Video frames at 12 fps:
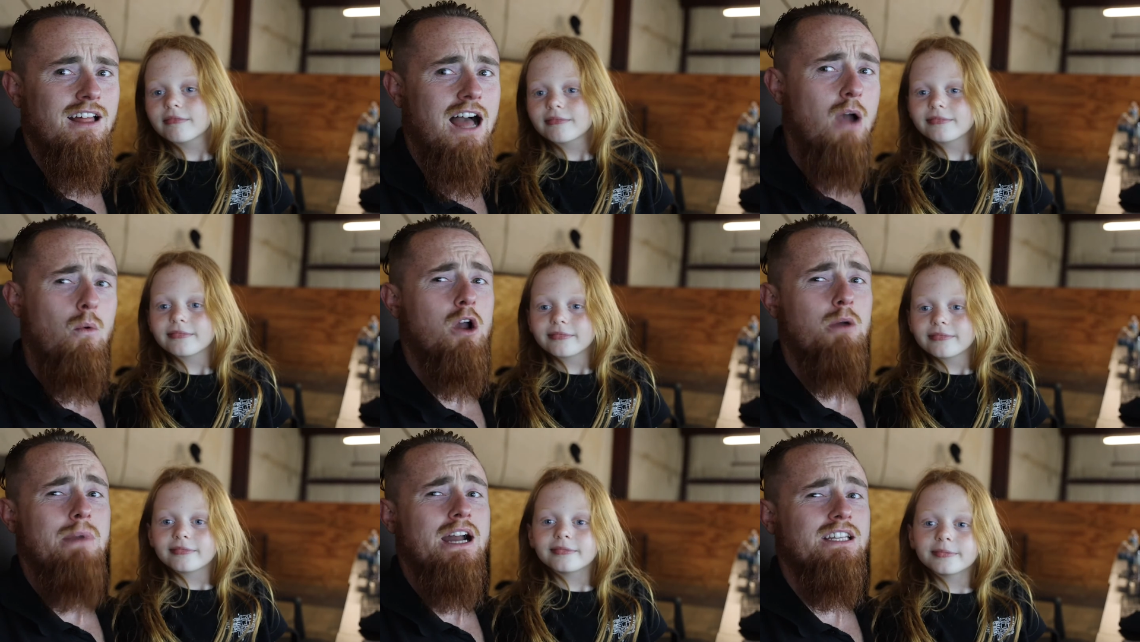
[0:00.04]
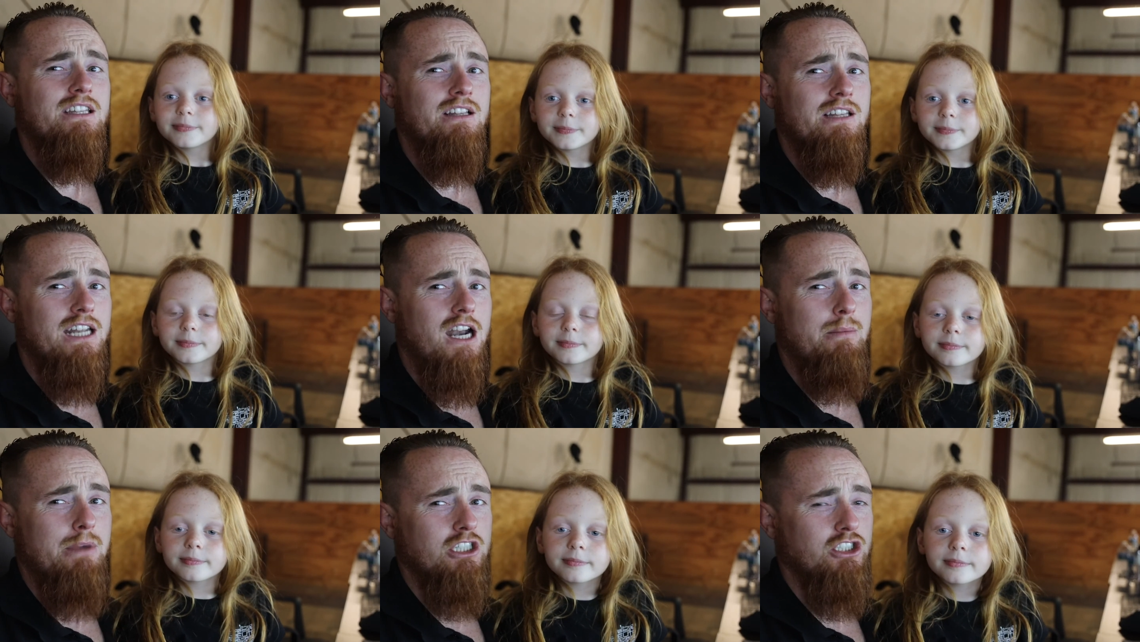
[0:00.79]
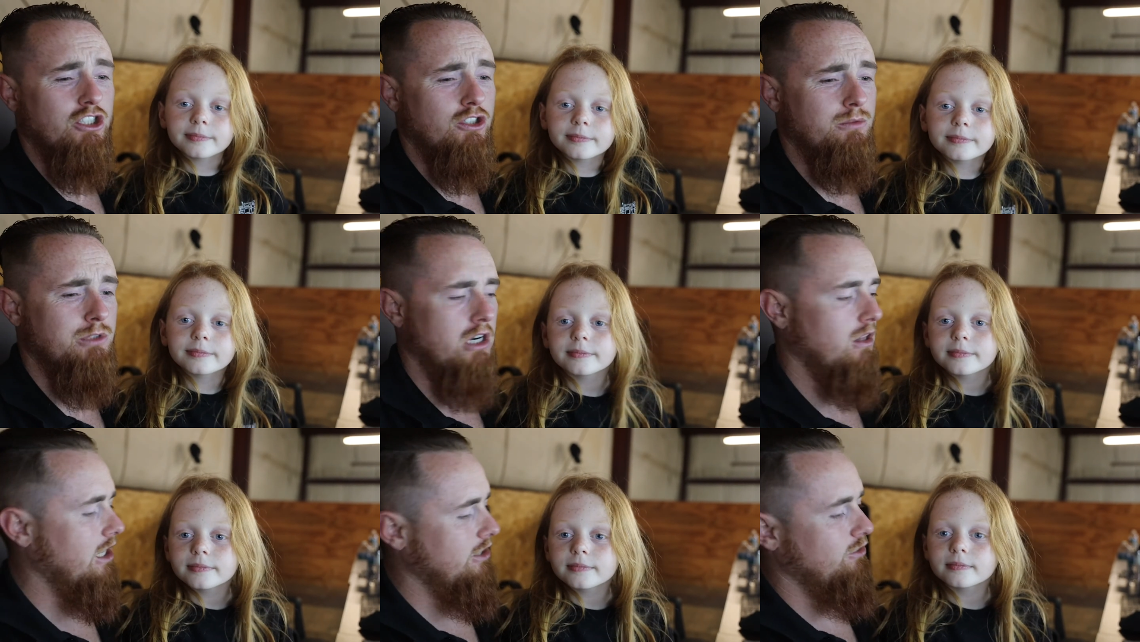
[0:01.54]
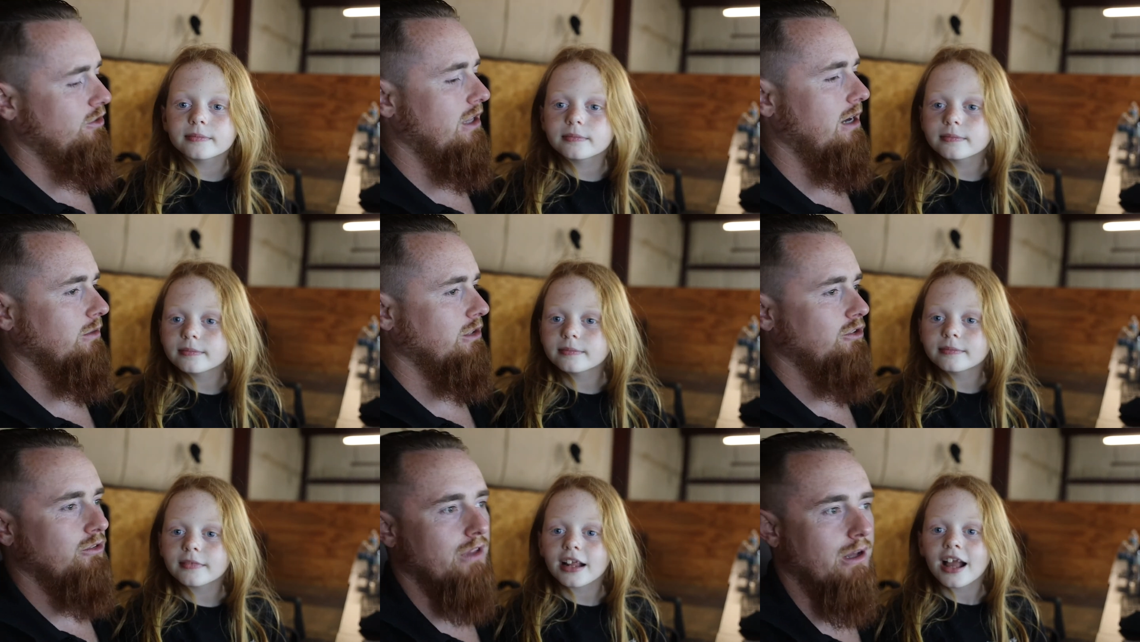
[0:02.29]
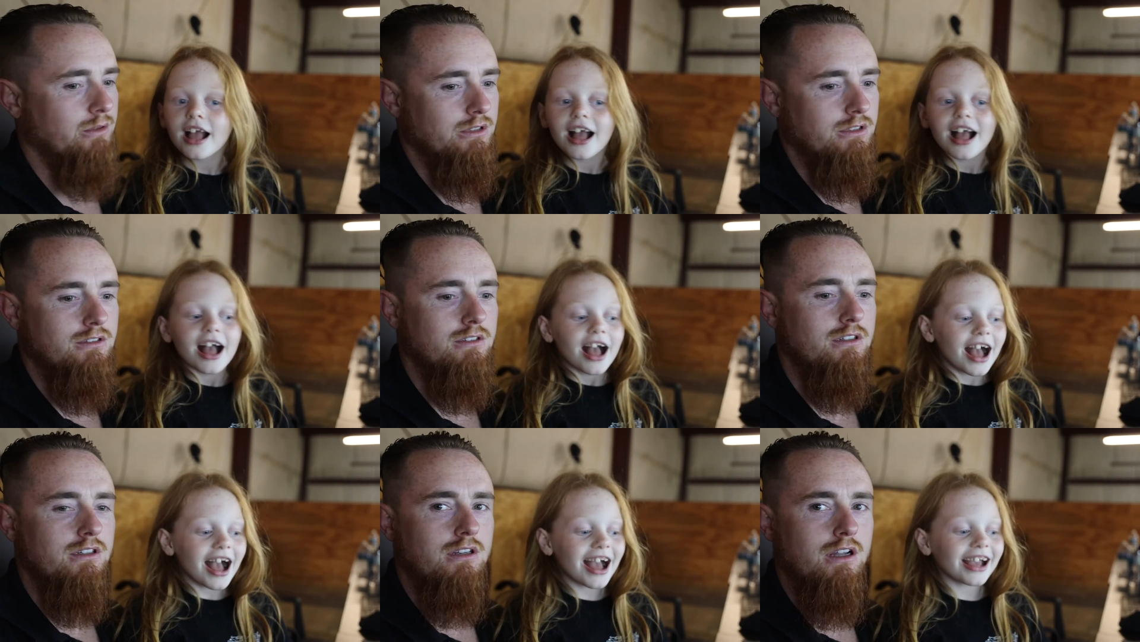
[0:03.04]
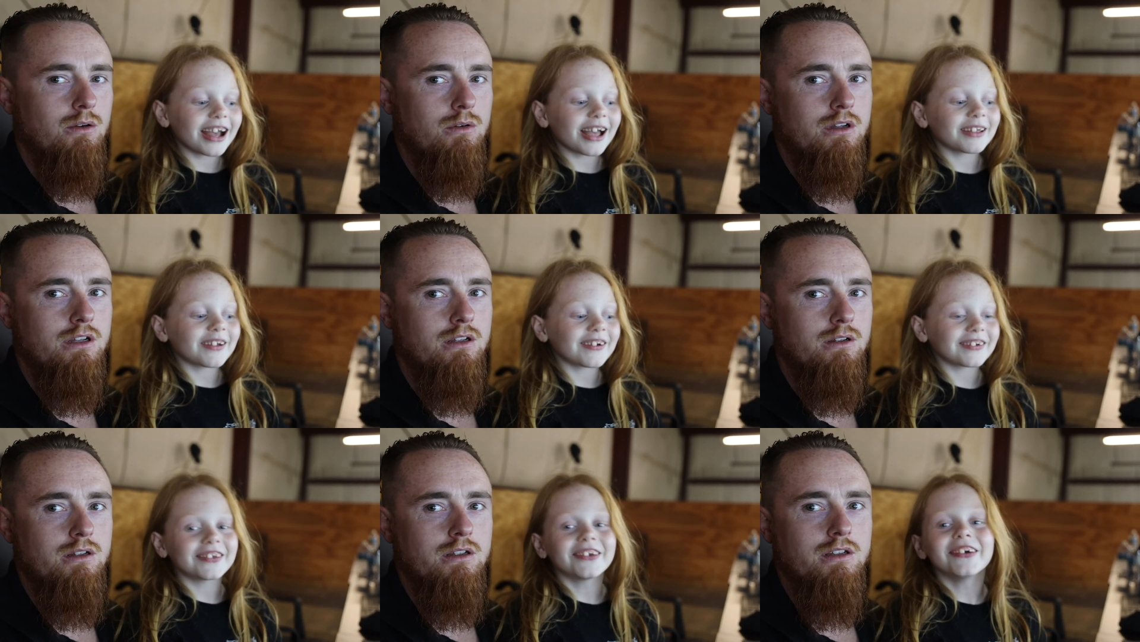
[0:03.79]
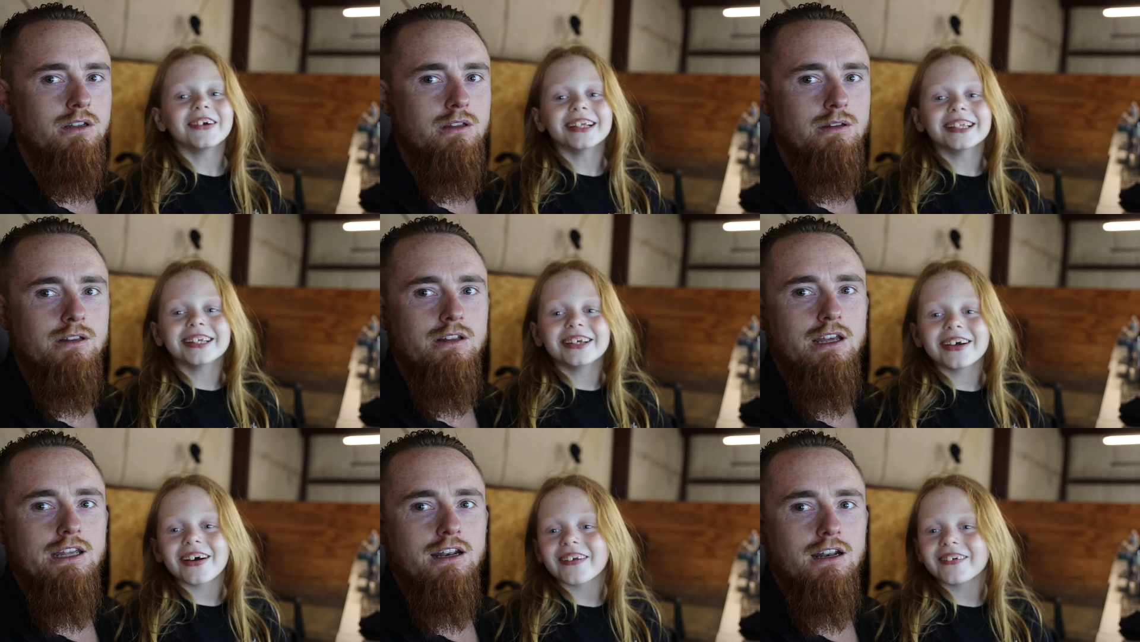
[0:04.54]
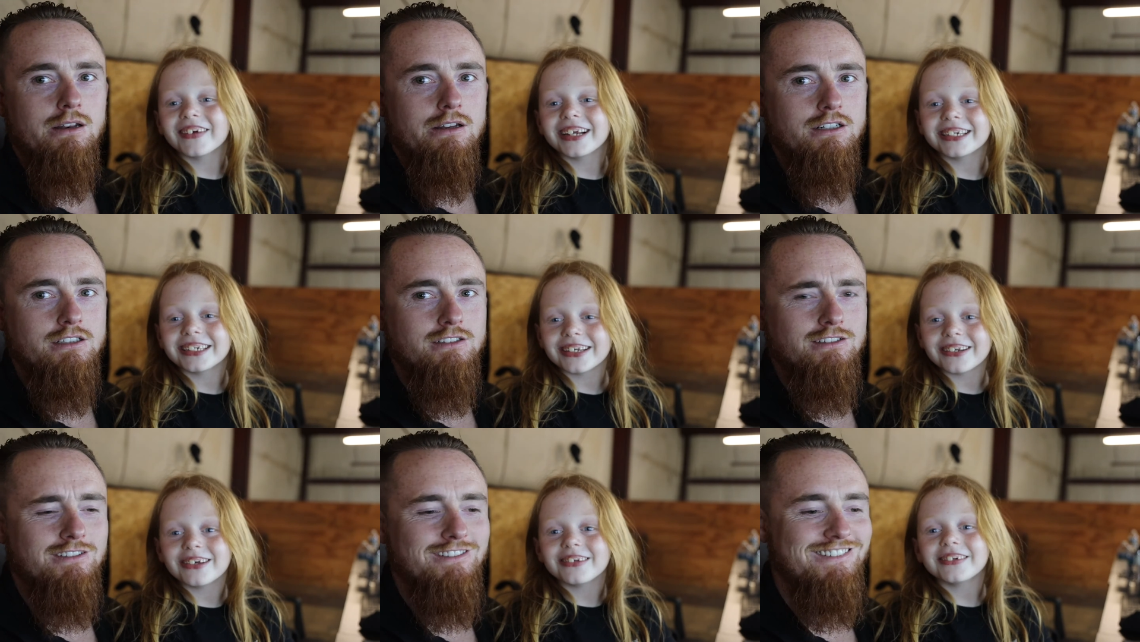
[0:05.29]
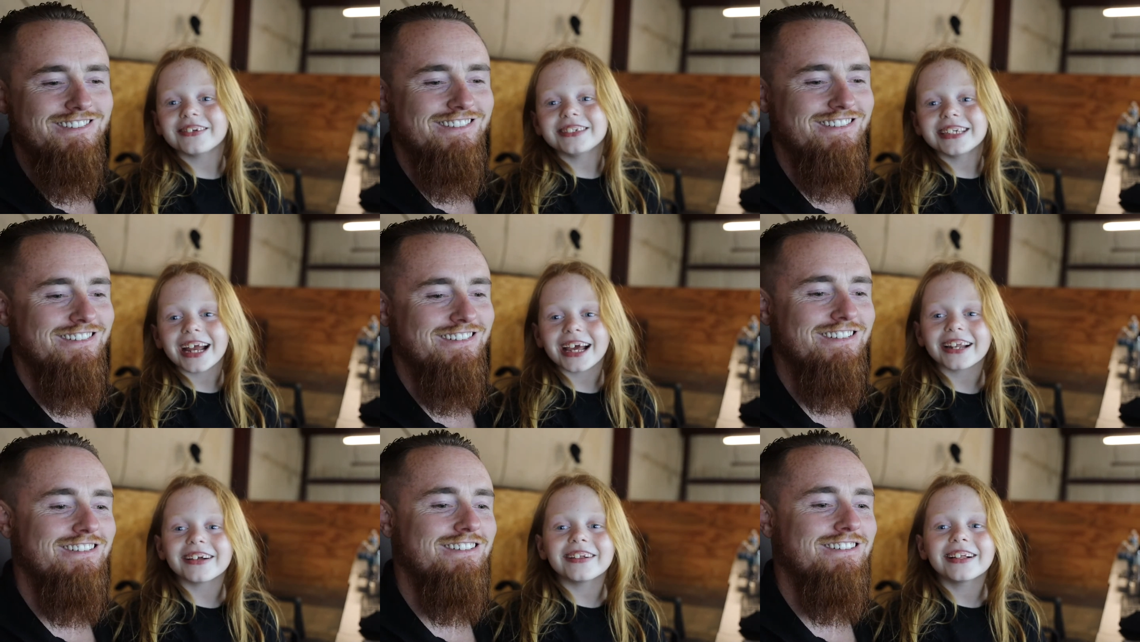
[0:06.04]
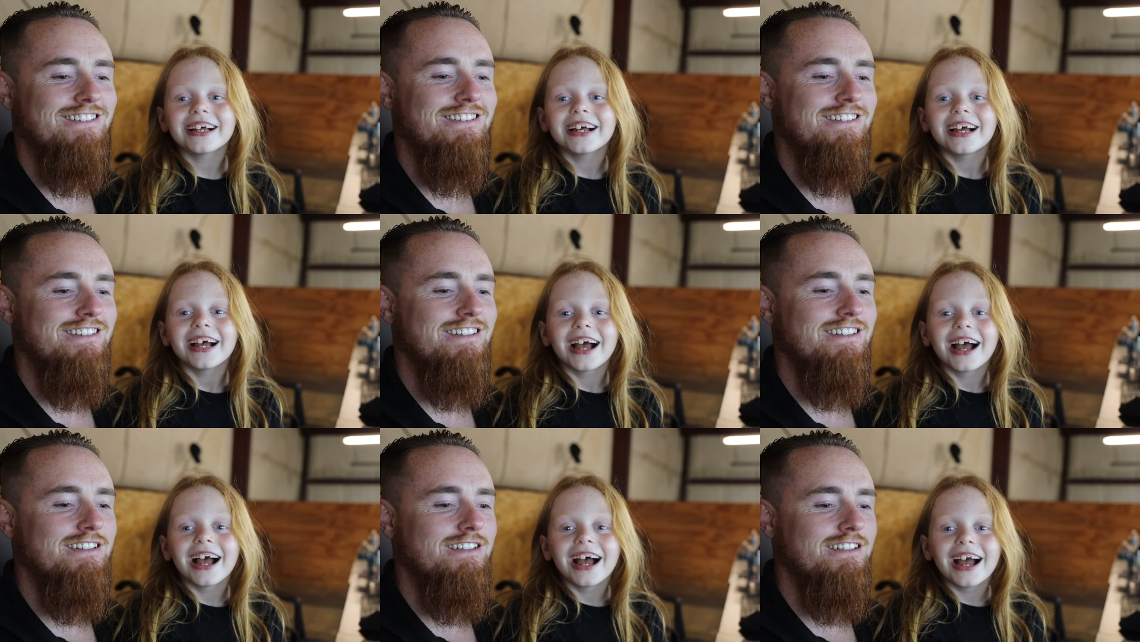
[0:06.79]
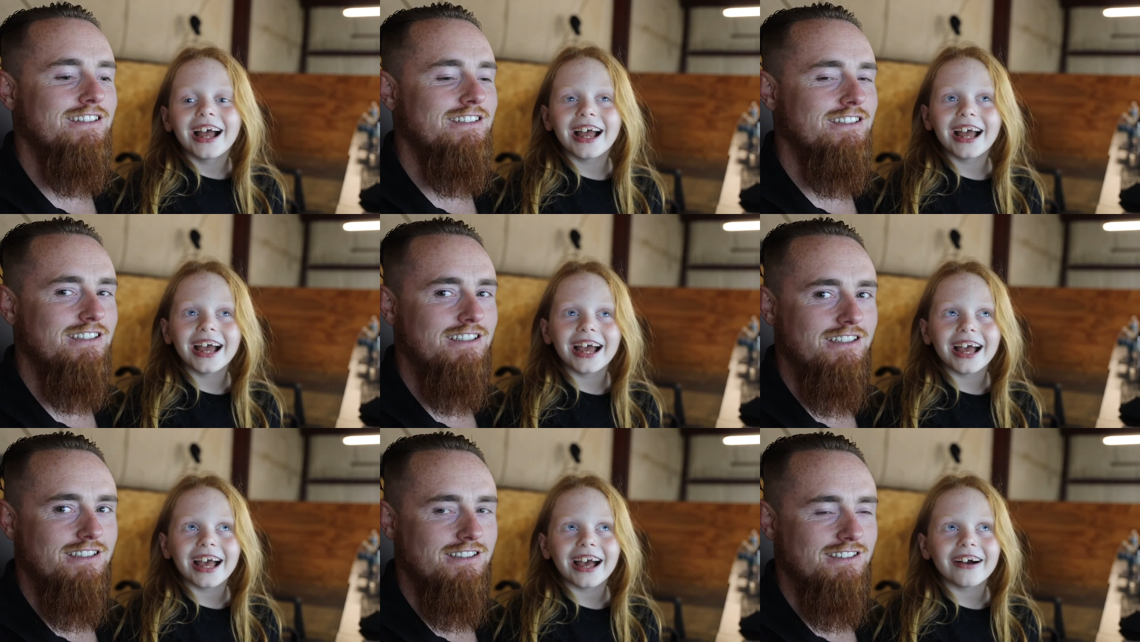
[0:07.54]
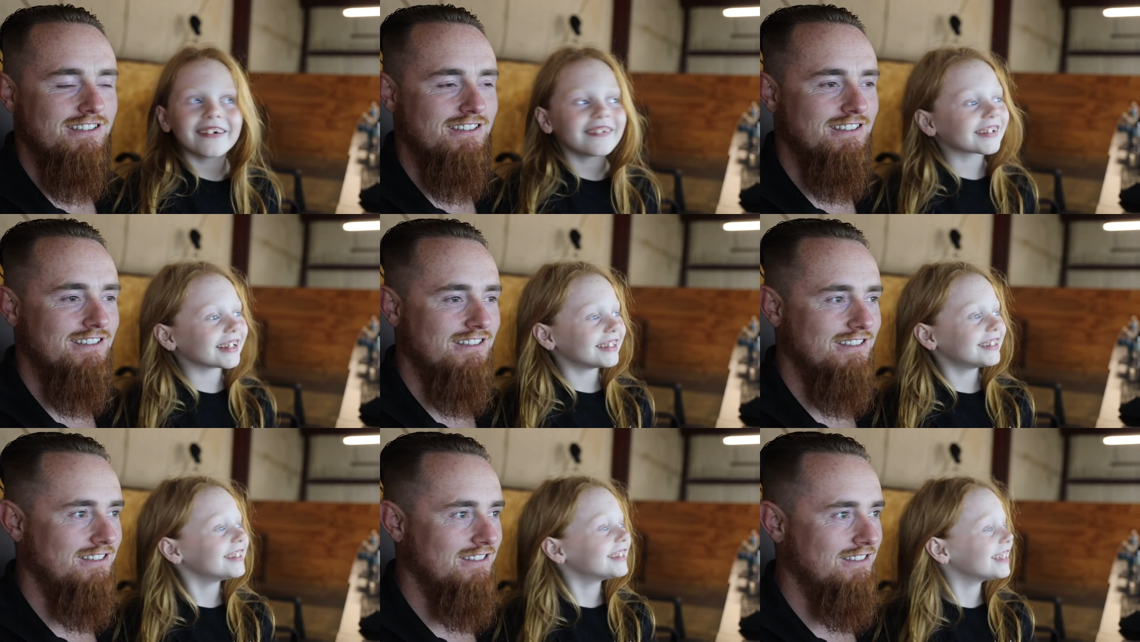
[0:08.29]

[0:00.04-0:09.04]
Speaker 1: Hi, welcome back to the Elite Automation YouTube channel. Let you do that one. You do that one.
Speaker 2: Hi guys, welcome to the Elite Automation YouTube channel. And what we're gonna do